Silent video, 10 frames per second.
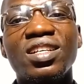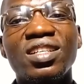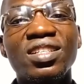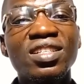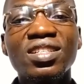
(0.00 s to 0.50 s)

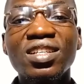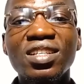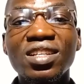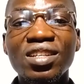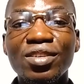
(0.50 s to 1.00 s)
This great
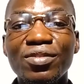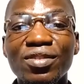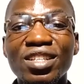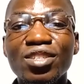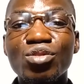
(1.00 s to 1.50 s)
leaf
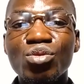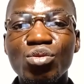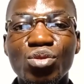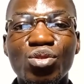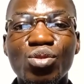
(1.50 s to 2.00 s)
is
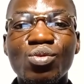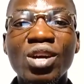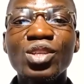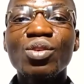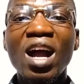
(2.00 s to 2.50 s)
good
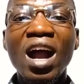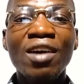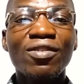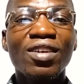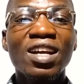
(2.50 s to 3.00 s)
when you have